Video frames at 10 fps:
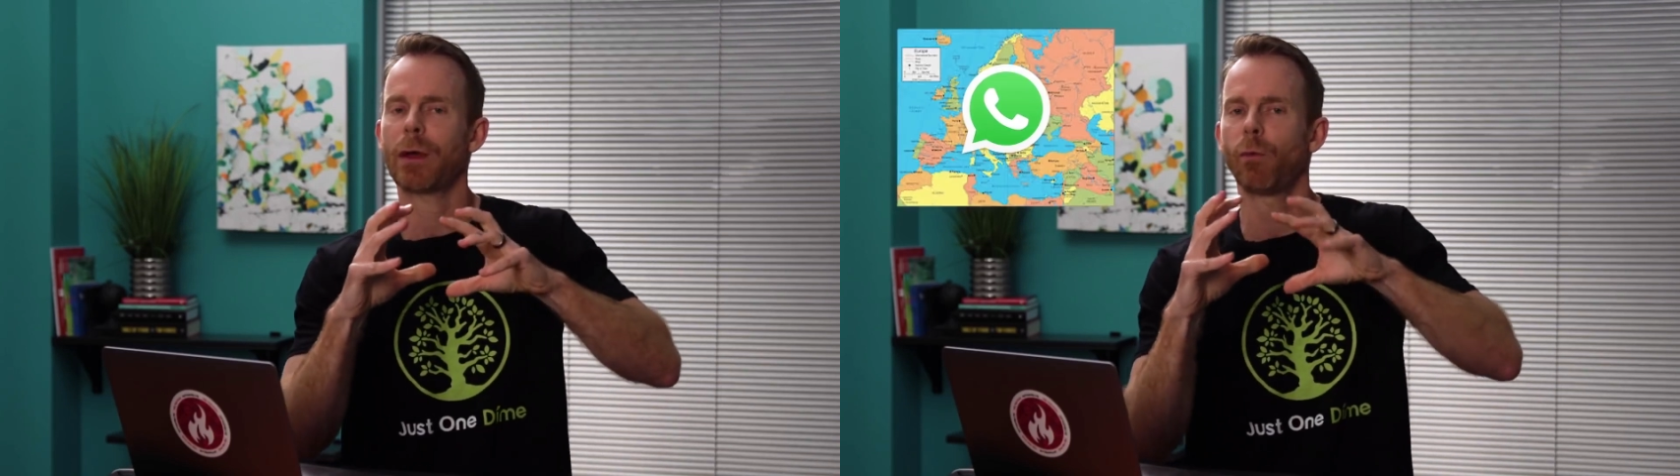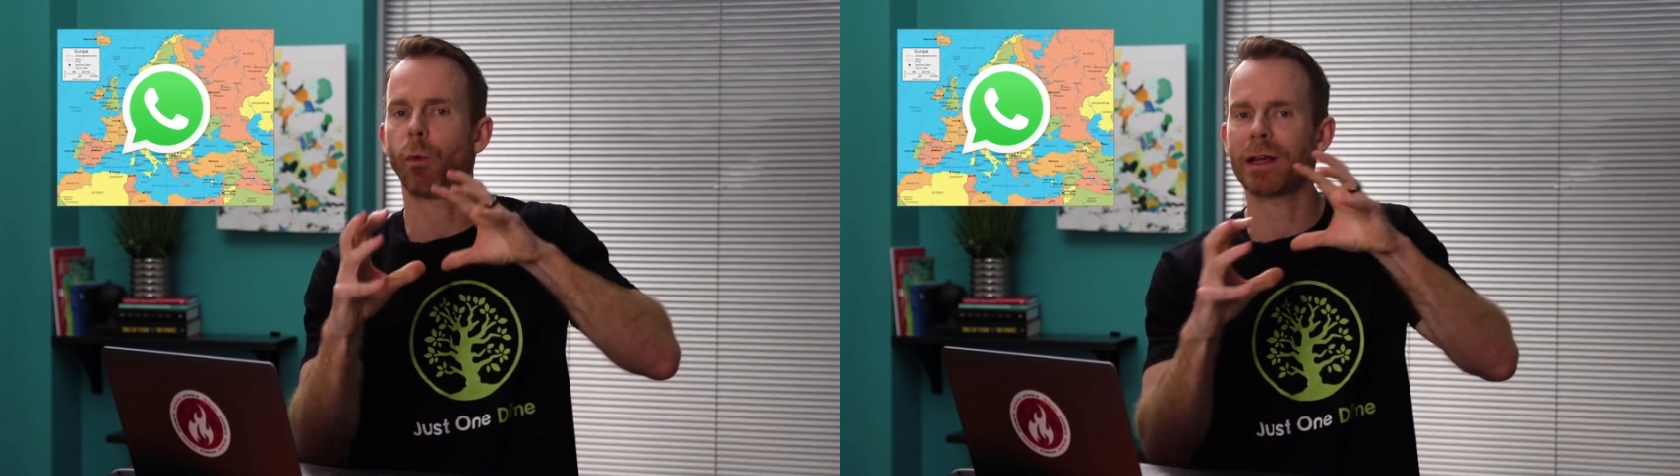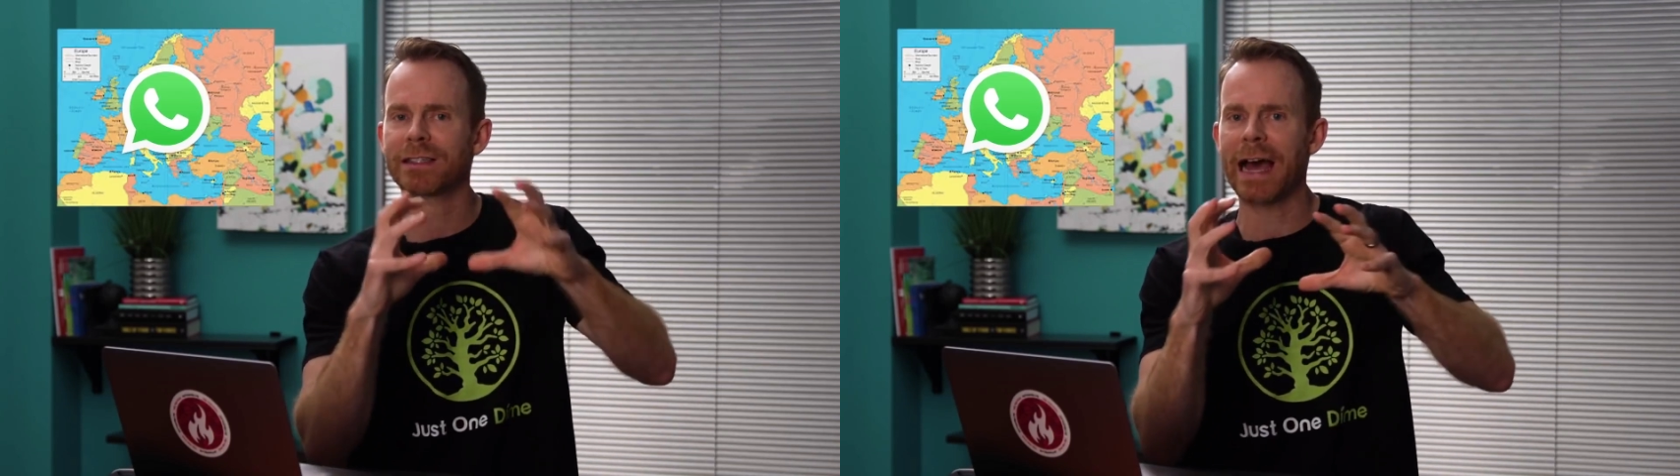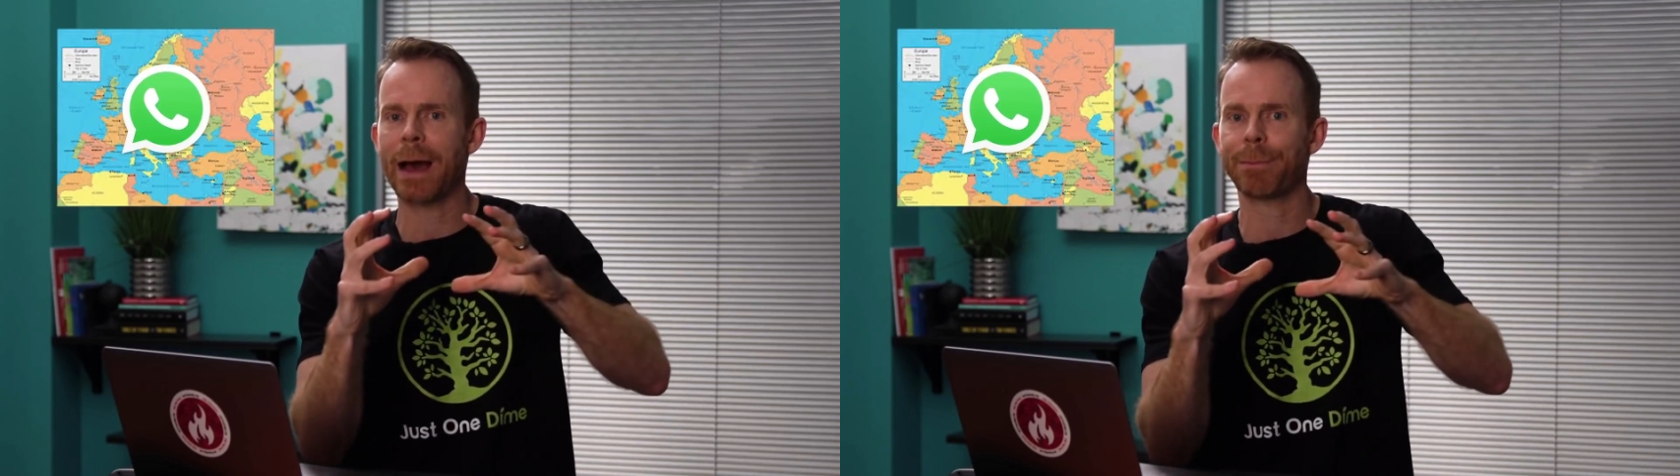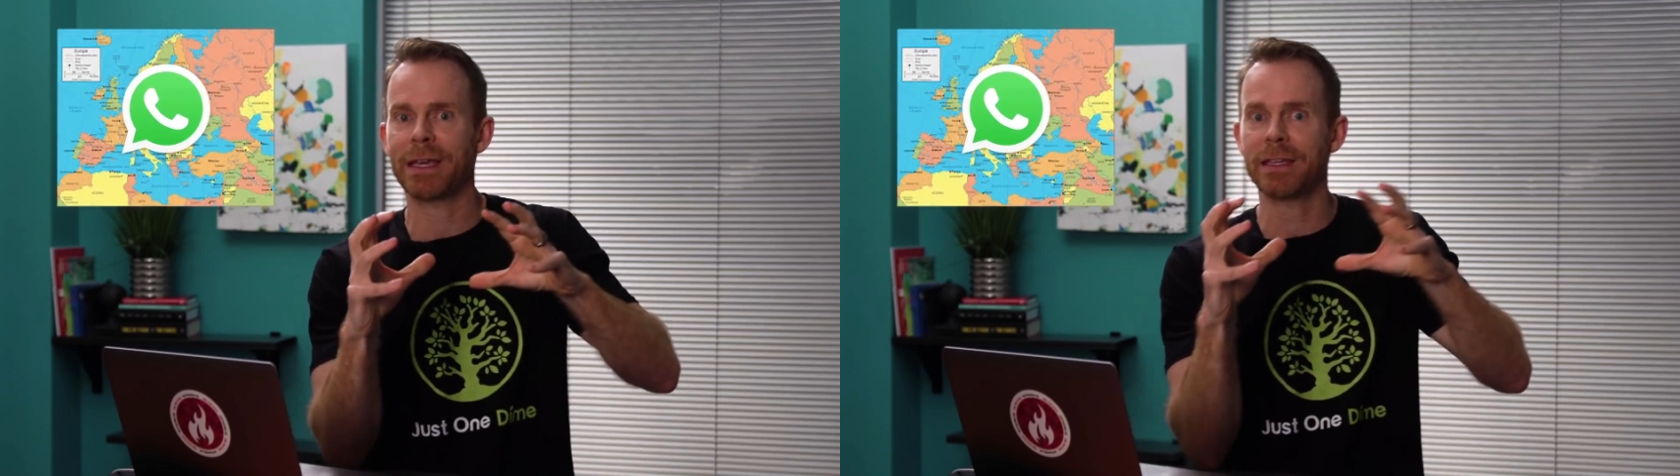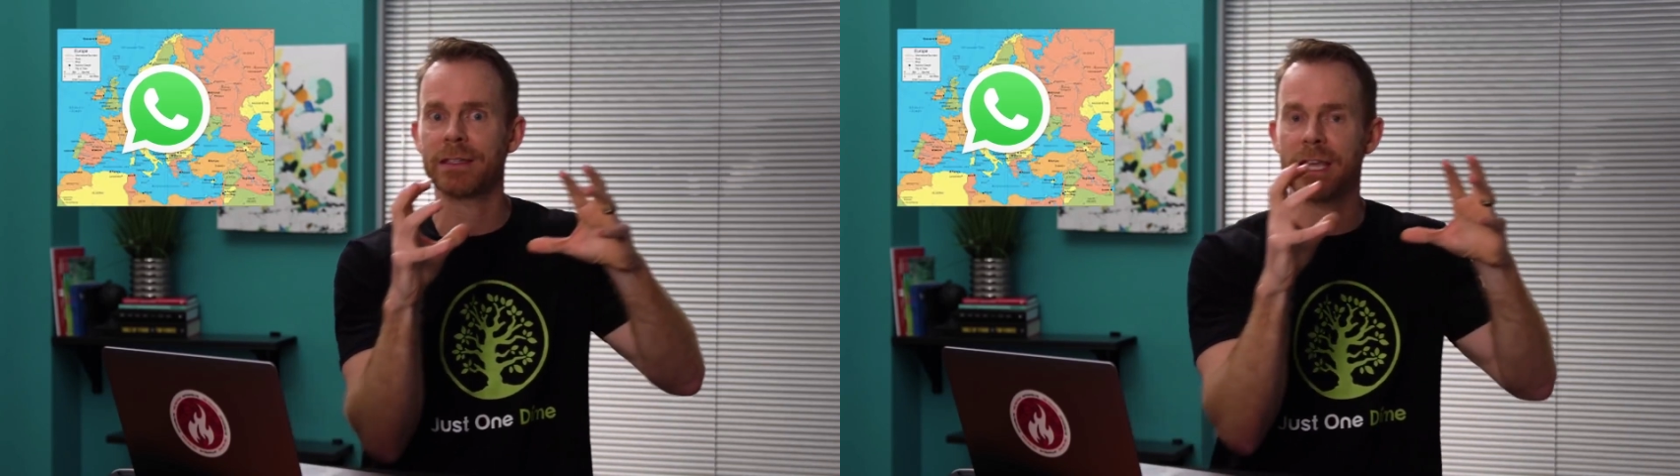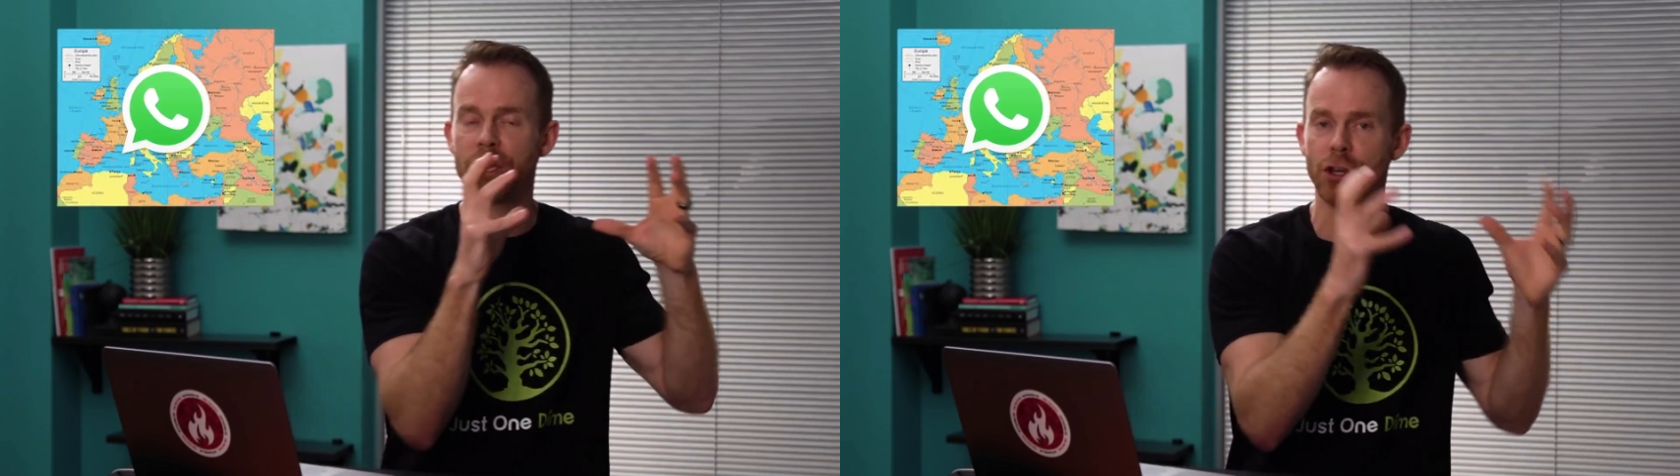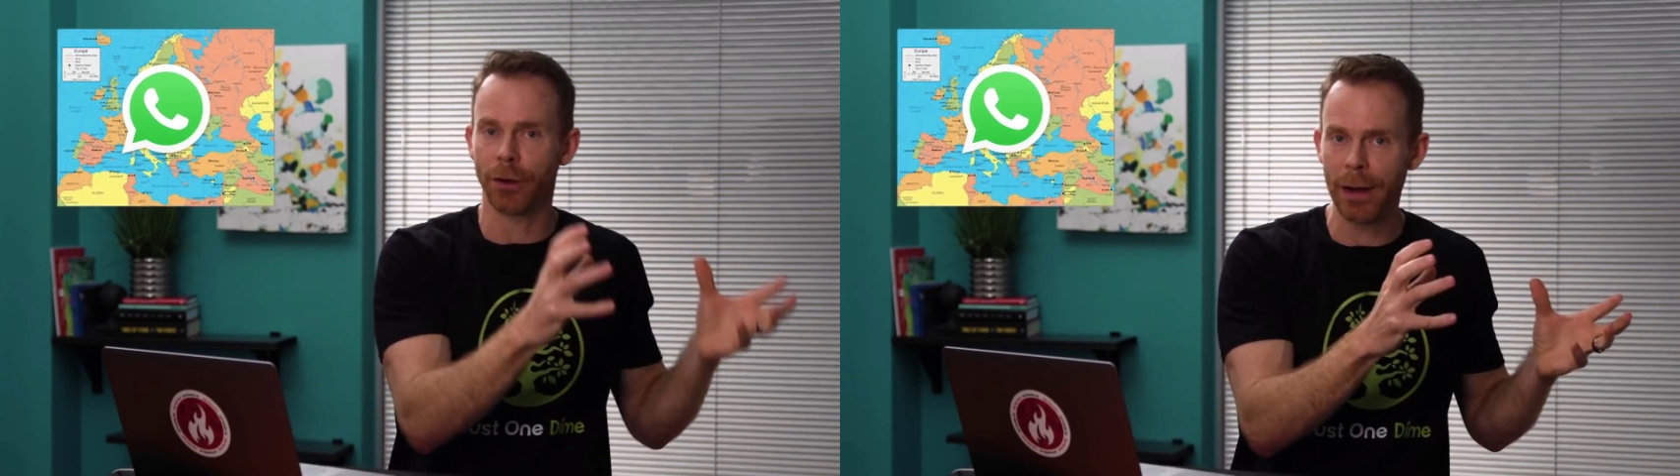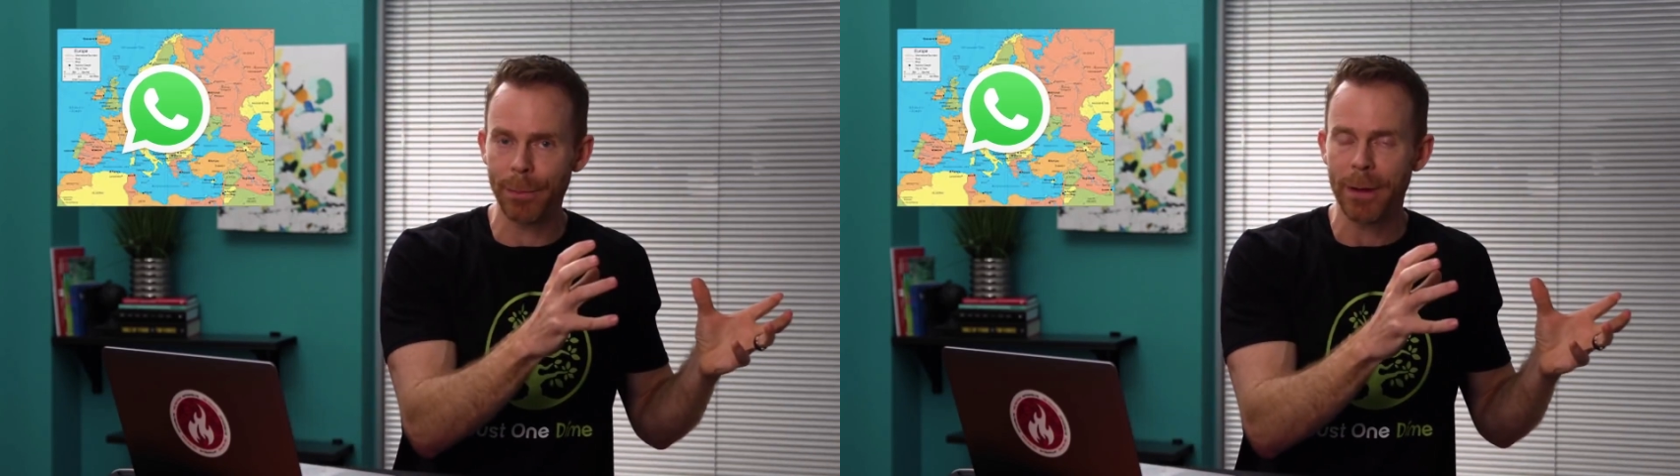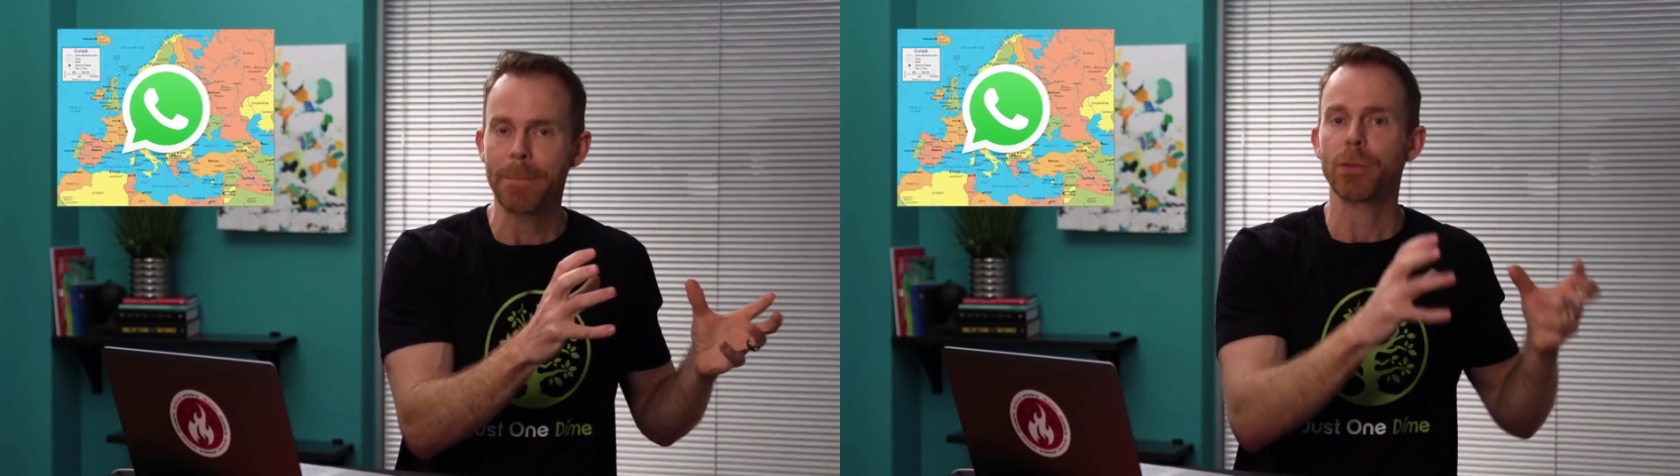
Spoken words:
WhatsApp is in Europe,